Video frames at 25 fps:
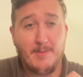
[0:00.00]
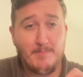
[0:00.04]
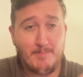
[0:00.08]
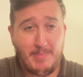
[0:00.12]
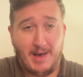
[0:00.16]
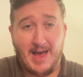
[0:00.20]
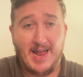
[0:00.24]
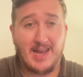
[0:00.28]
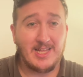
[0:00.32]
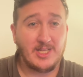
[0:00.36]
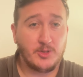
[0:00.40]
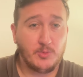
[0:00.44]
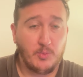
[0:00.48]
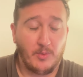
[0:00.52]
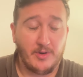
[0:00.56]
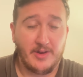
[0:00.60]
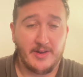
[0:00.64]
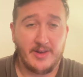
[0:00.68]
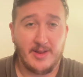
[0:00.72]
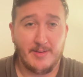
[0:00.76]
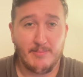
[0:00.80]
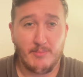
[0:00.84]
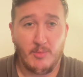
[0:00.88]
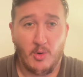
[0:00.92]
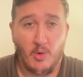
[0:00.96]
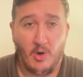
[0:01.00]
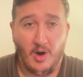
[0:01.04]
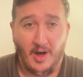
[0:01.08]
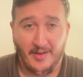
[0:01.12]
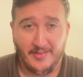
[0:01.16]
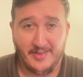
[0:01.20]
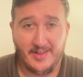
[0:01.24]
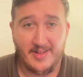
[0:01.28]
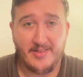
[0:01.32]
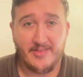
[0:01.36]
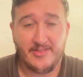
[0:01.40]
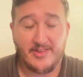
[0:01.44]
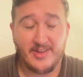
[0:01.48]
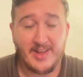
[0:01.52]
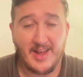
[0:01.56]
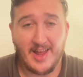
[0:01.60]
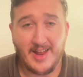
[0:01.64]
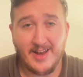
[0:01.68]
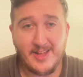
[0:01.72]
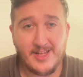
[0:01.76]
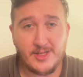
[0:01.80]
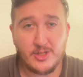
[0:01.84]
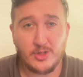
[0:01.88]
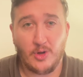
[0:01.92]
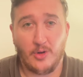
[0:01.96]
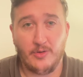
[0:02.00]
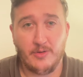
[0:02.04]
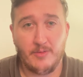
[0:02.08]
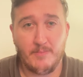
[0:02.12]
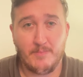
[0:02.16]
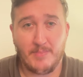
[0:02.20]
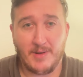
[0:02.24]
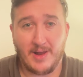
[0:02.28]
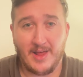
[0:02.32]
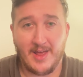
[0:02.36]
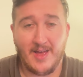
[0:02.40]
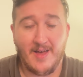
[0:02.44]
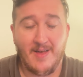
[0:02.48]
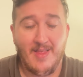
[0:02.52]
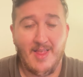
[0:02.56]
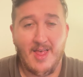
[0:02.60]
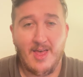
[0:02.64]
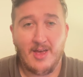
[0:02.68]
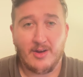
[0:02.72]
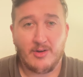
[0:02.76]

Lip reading: Palace wanted it more. I didn't see any Tottenham player